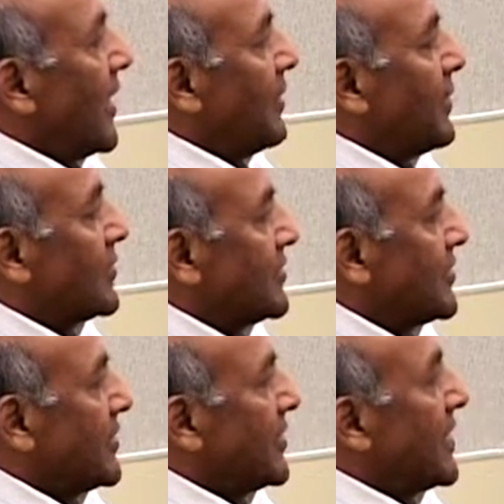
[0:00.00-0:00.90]
about
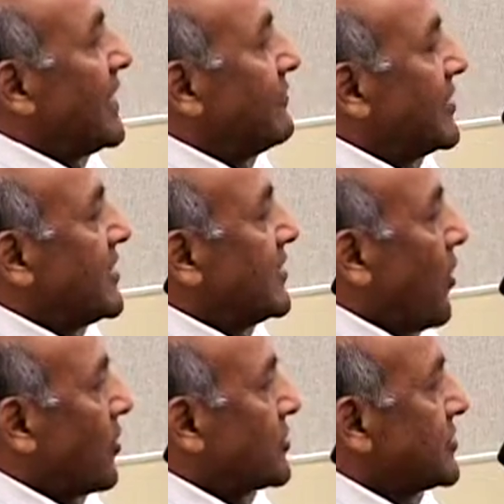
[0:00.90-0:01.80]
the liver
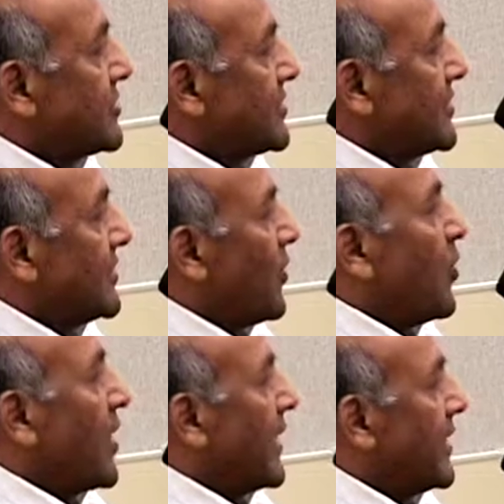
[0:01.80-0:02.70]
detox,
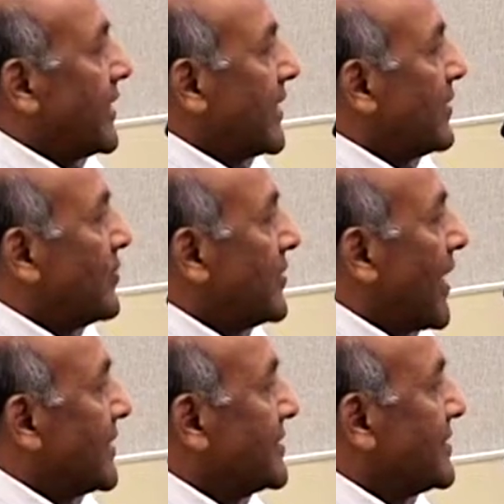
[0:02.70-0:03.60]
organic and all
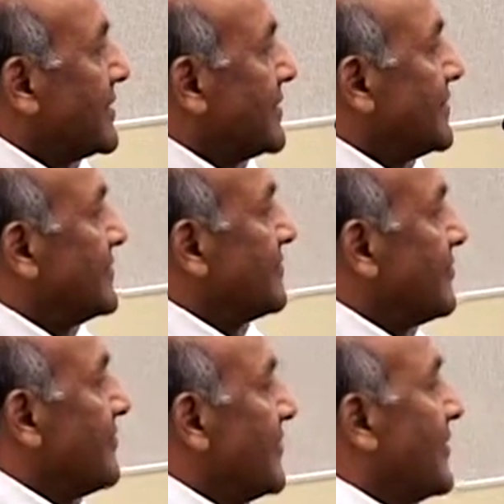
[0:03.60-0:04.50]
that.
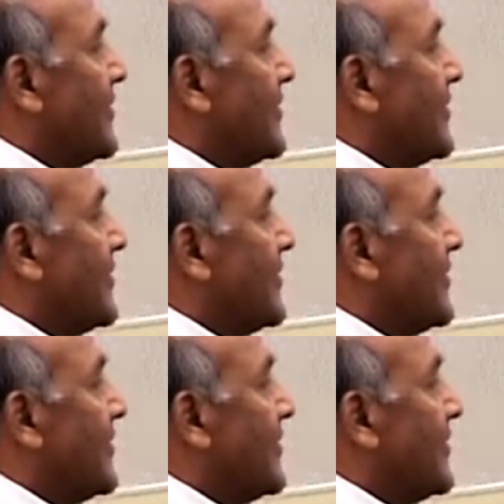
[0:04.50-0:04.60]
Right.